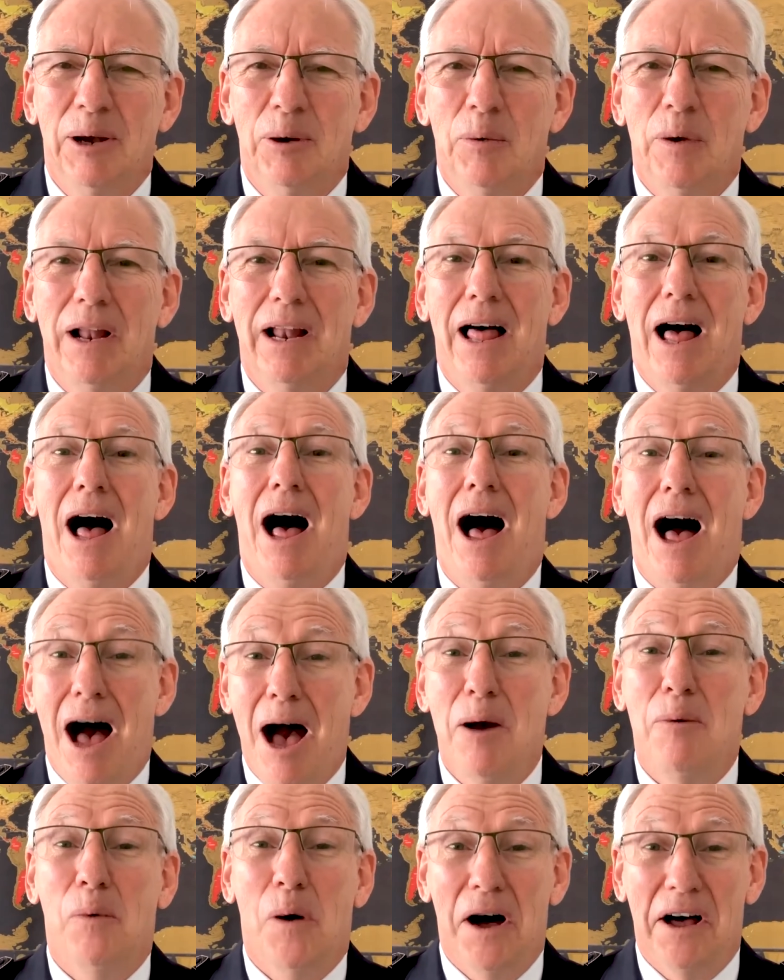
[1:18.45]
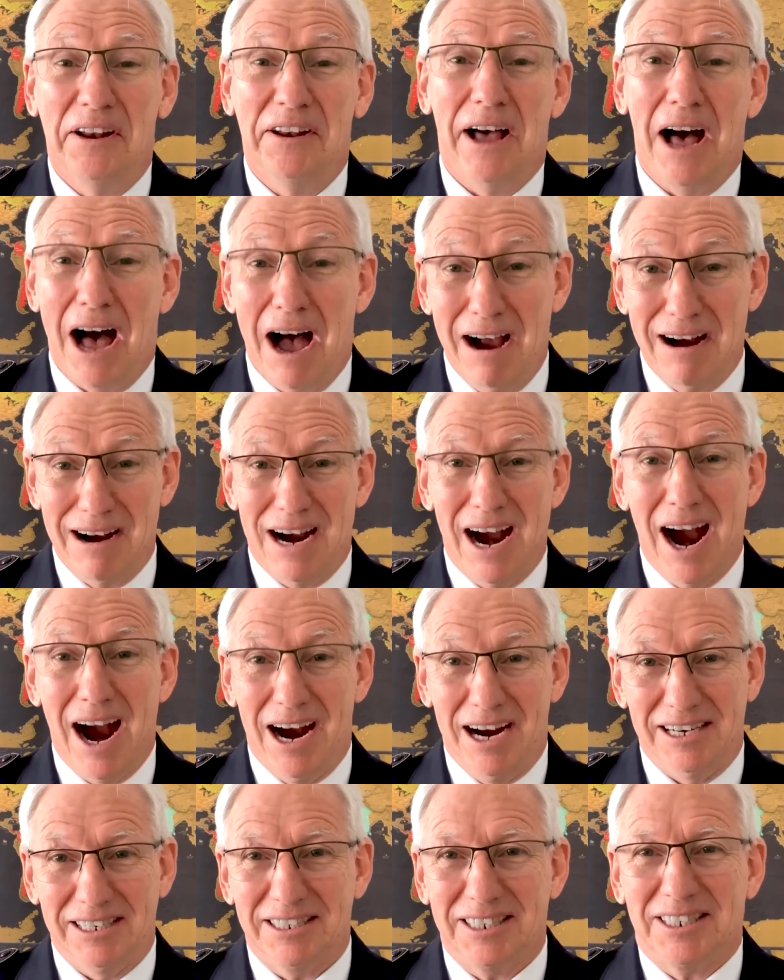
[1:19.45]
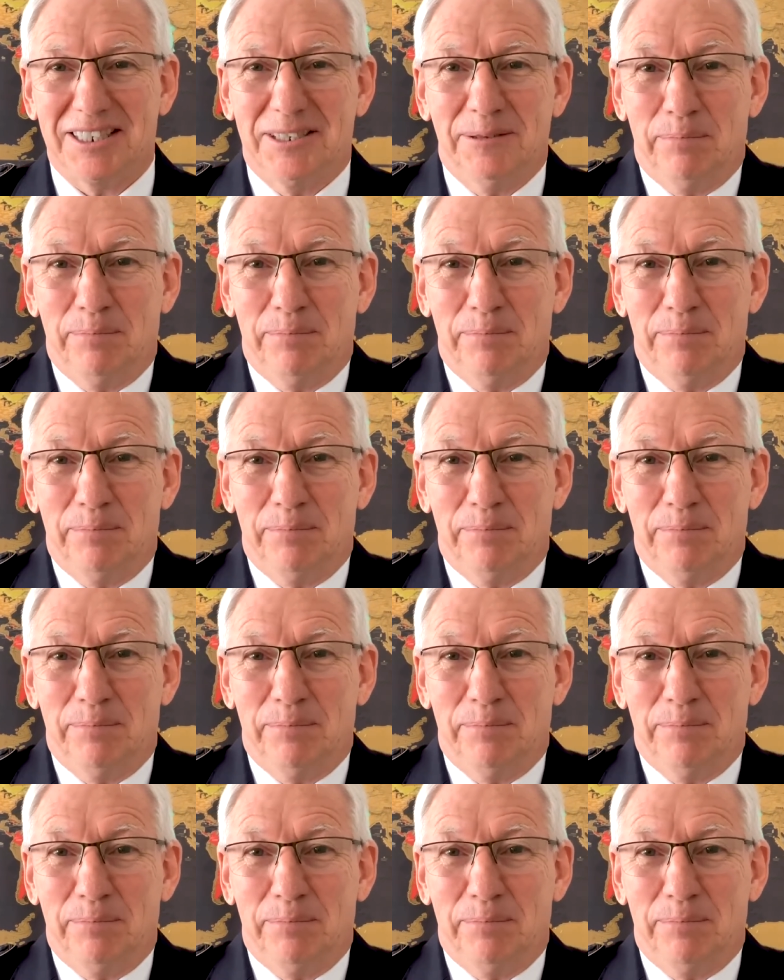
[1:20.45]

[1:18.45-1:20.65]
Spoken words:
well, I want our hearts